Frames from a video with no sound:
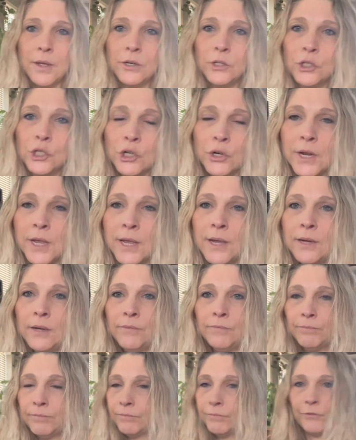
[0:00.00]
journey
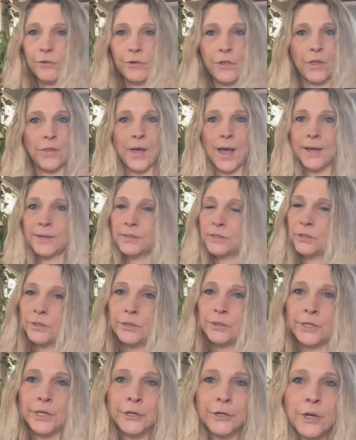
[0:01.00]
for the last
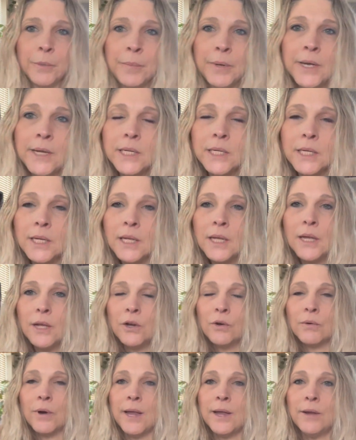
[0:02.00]
year and a bit,
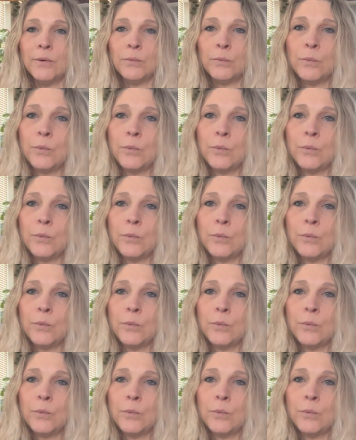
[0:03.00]
right?